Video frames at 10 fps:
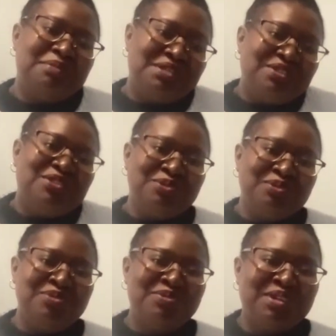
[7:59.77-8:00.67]
It makes
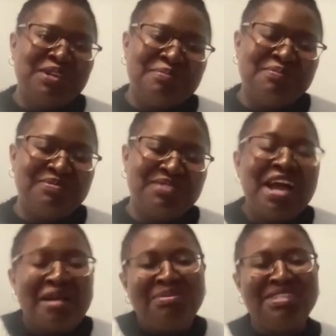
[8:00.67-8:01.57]
you
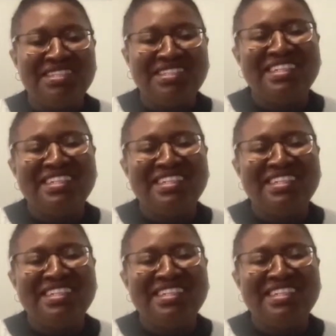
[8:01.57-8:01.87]
happy